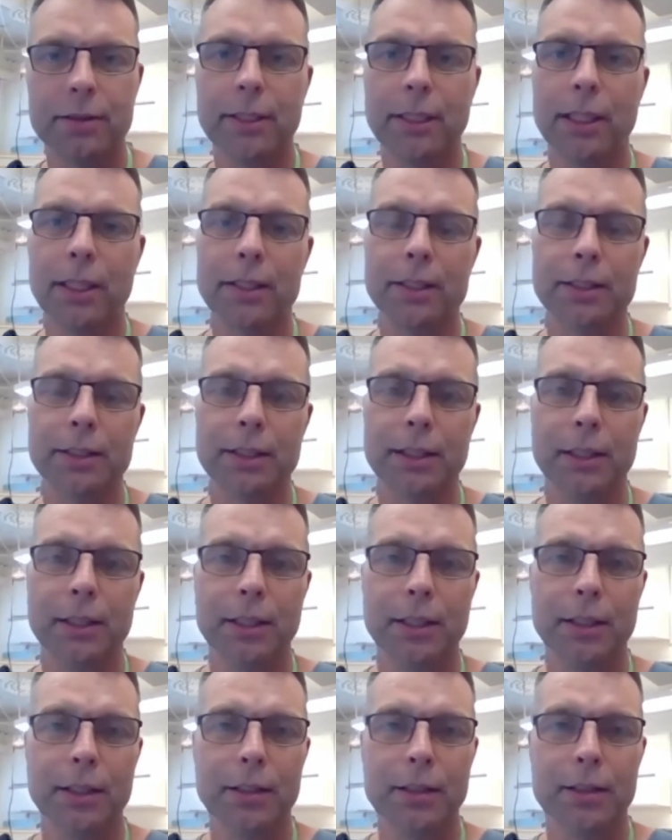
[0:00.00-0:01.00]
task
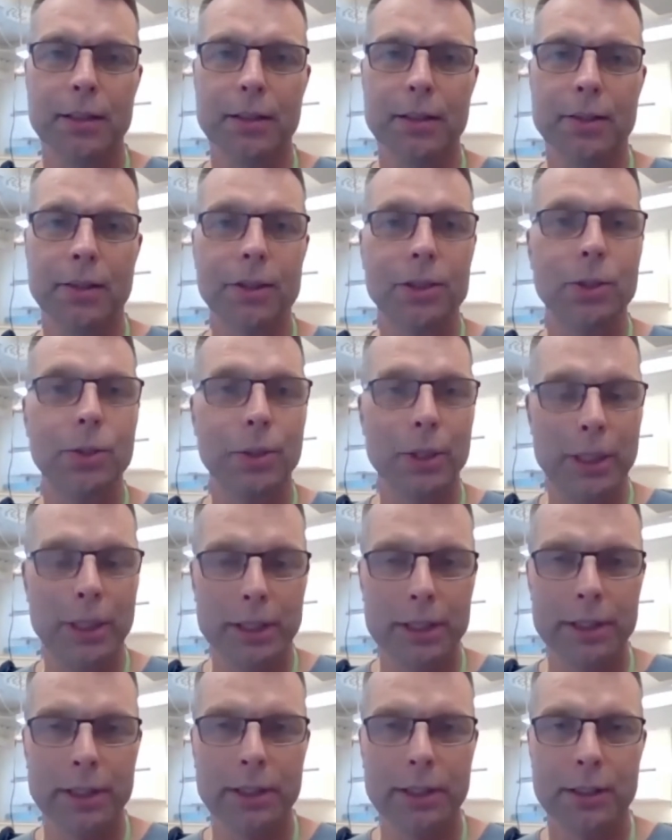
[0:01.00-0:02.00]
or too
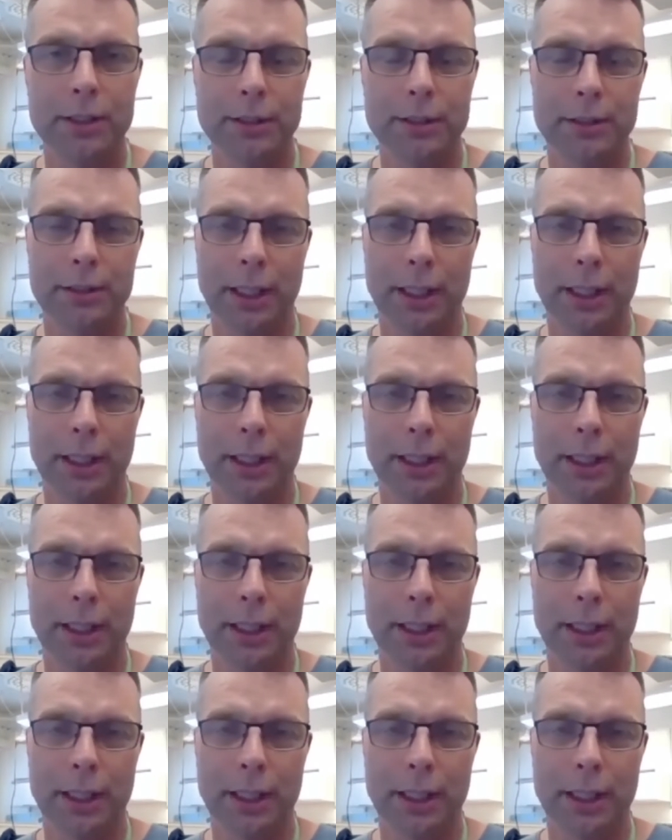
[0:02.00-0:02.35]
easy